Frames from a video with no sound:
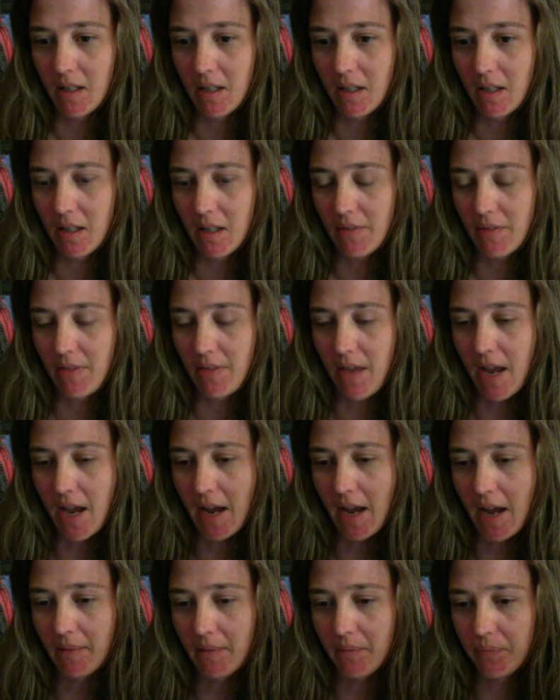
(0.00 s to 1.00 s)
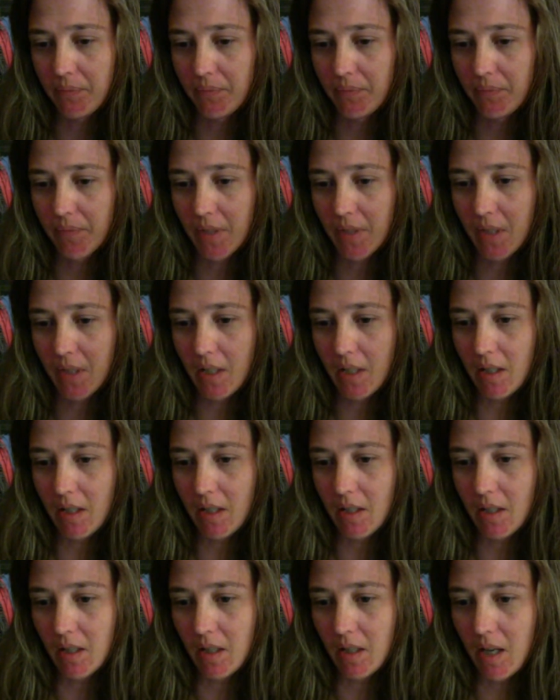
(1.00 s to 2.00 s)
that
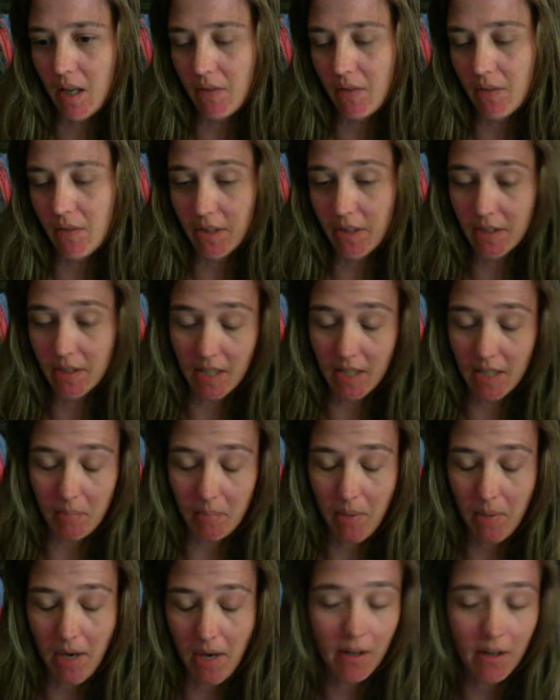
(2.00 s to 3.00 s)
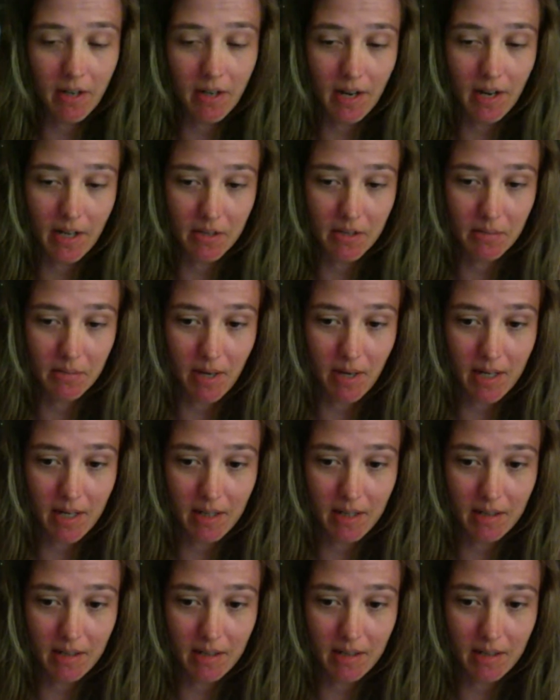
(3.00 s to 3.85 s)
everything's like paradise, right?